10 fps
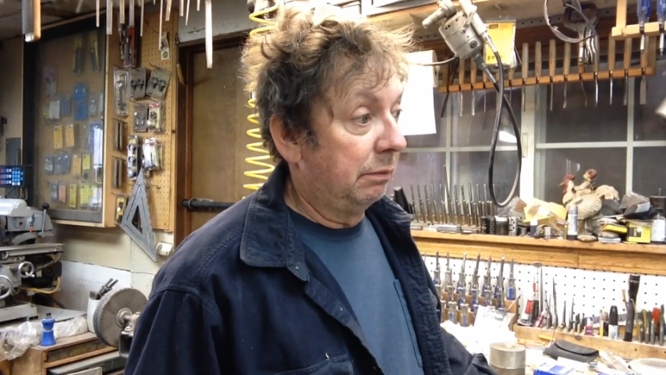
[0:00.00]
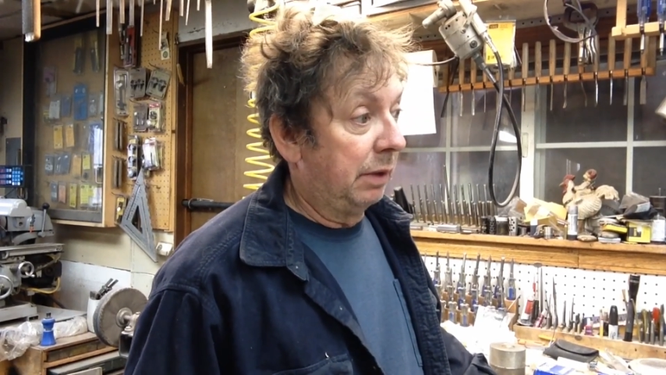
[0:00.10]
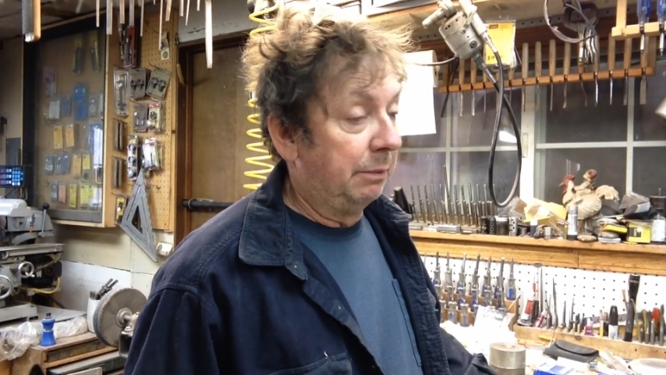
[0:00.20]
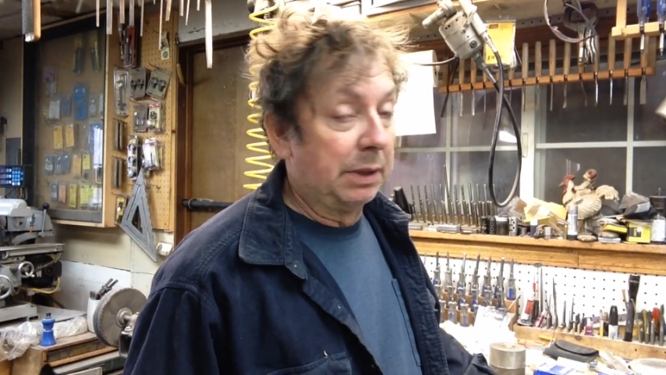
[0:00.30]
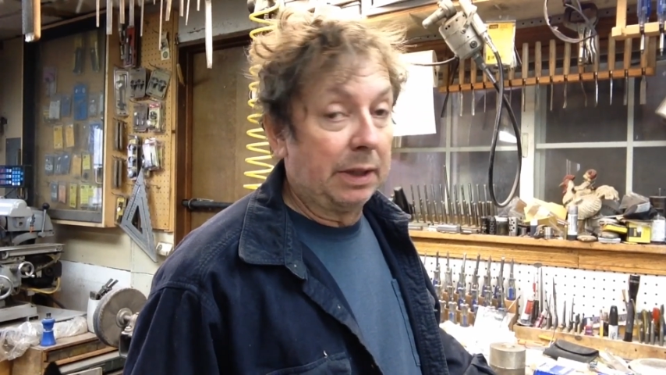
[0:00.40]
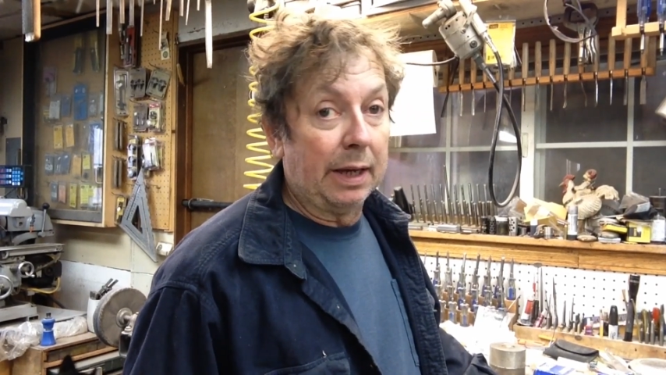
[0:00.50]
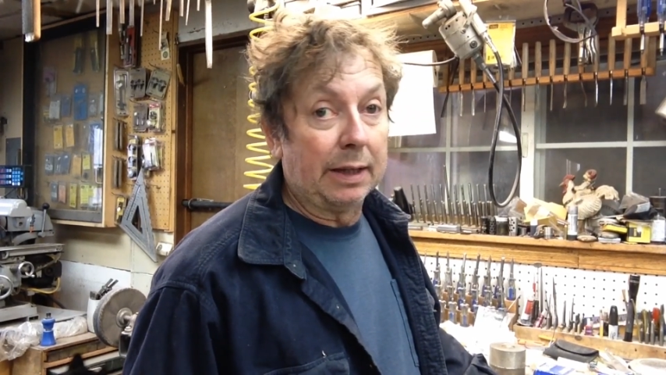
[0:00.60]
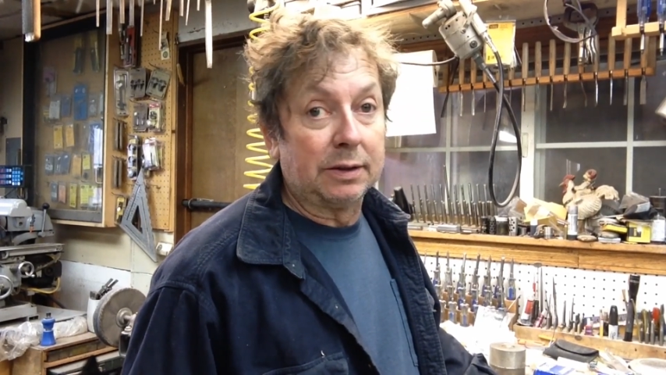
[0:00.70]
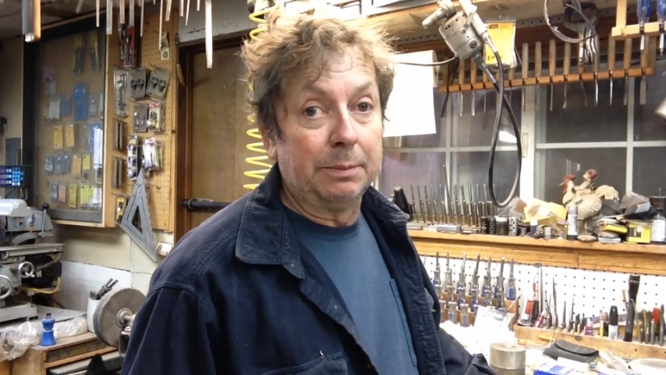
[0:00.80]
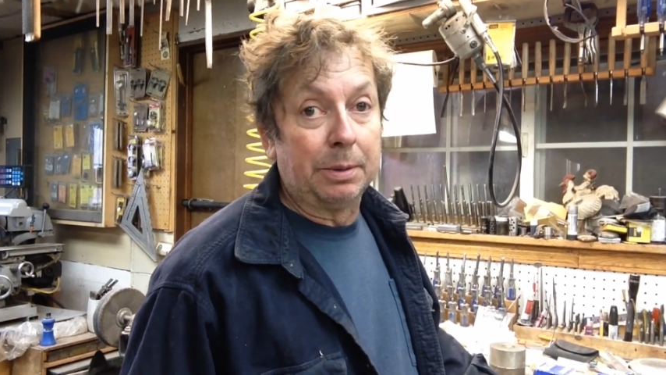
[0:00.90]
I've been
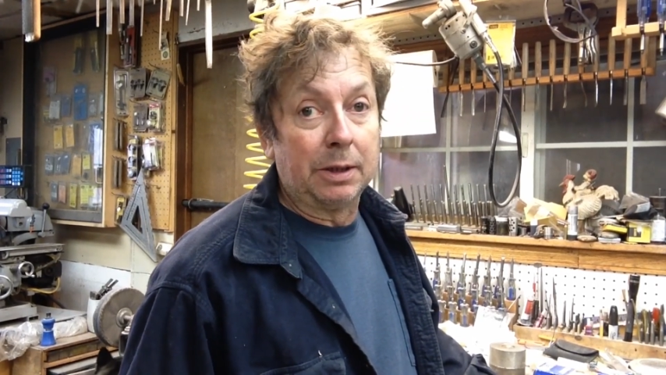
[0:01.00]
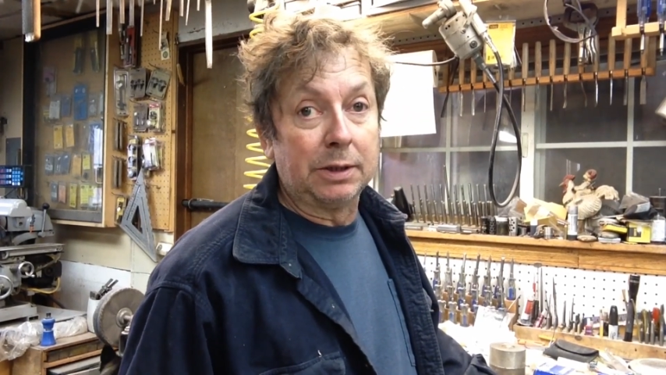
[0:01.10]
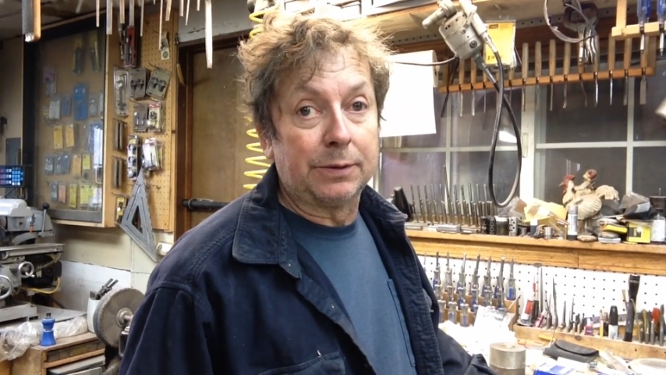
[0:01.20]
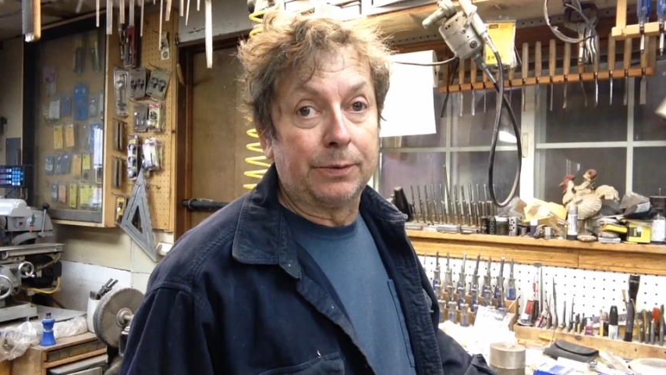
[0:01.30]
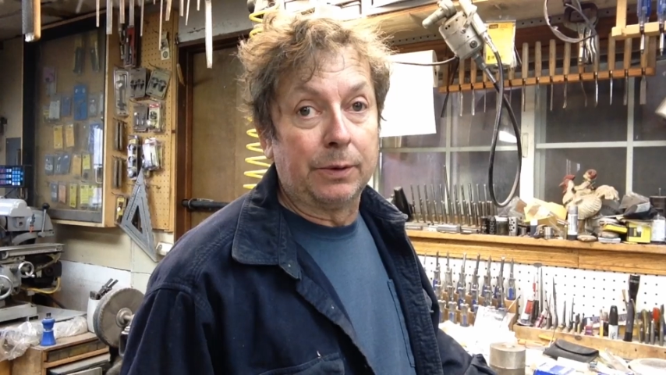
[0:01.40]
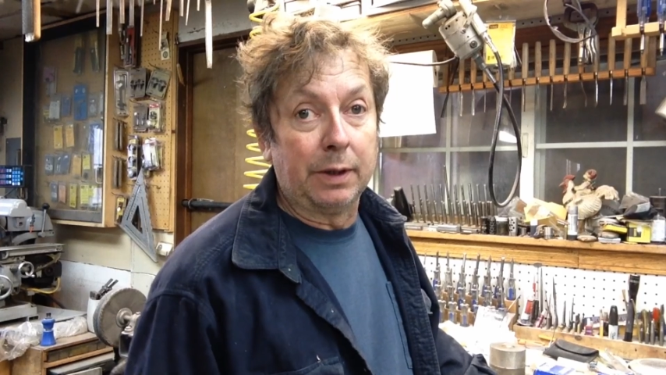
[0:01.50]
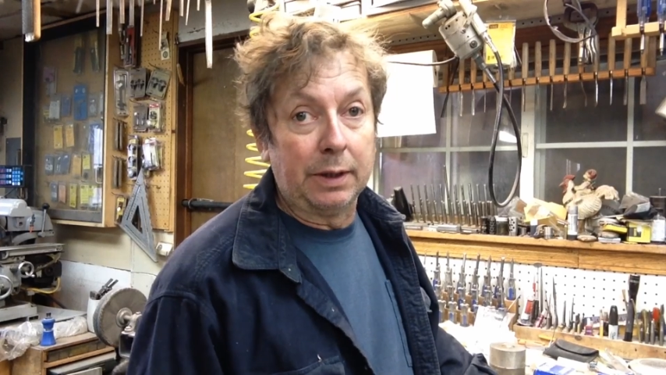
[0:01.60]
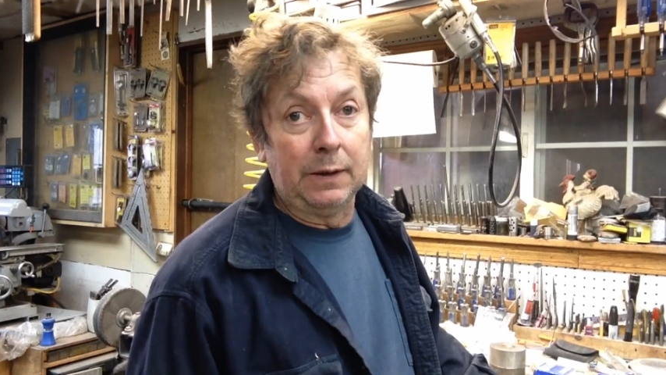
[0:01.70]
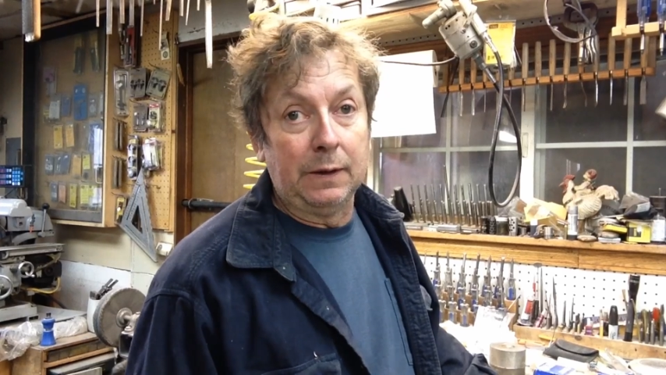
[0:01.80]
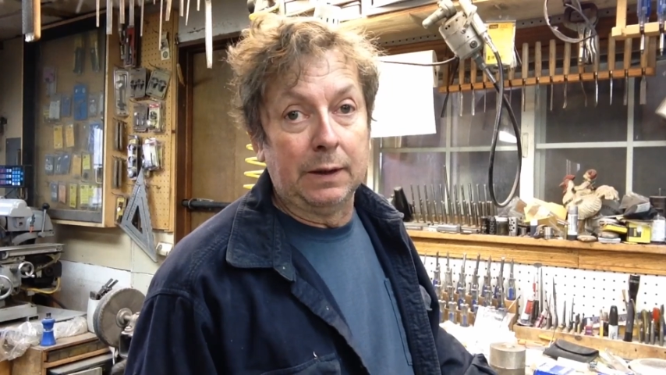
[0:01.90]
casting parts for
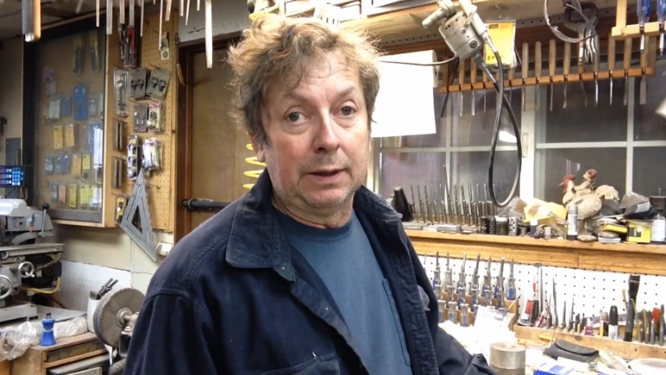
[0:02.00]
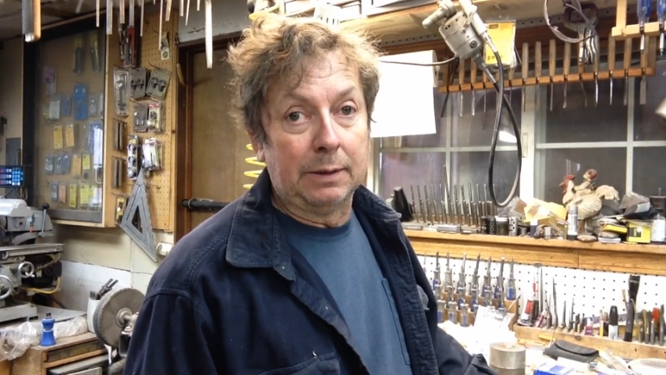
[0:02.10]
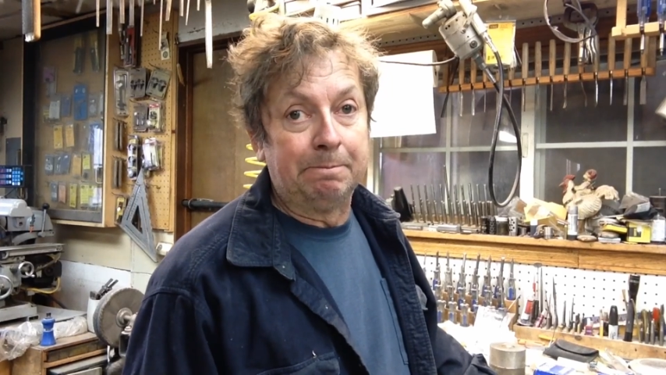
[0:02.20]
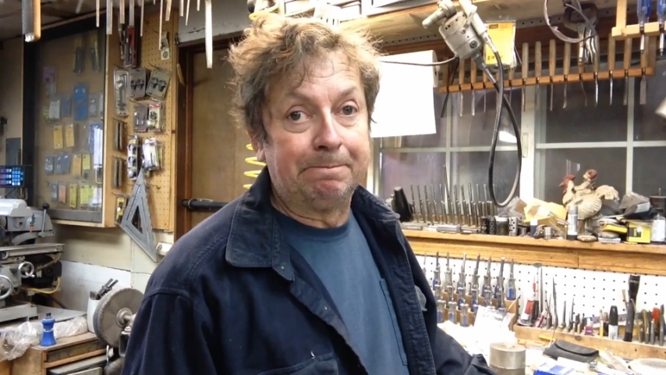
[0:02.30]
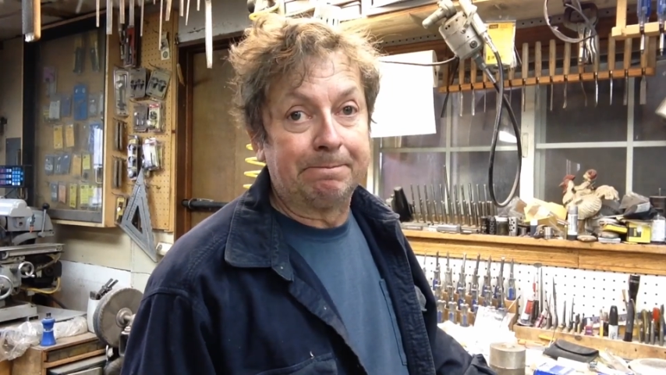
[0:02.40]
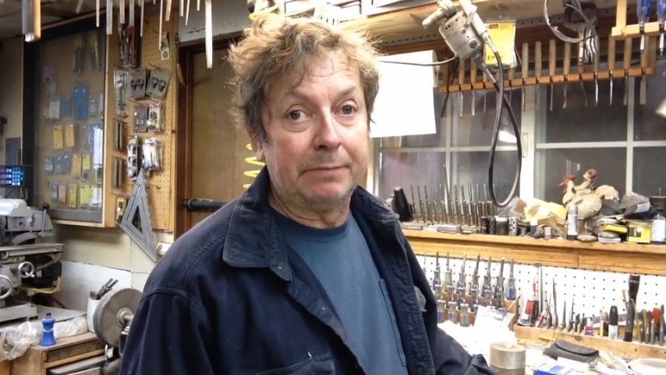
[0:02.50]
the um,